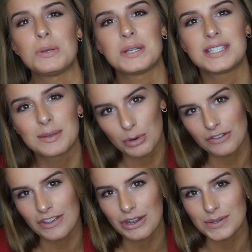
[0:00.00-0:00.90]
you can see more
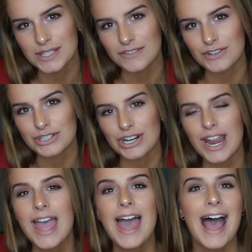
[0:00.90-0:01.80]
videos in the future.
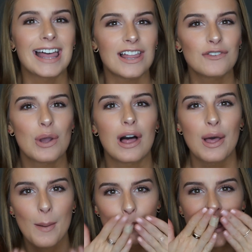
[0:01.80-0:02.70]
I love you
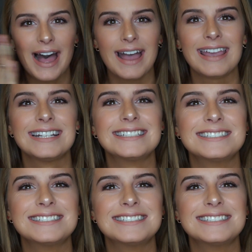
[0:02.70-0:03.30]
all. Bye!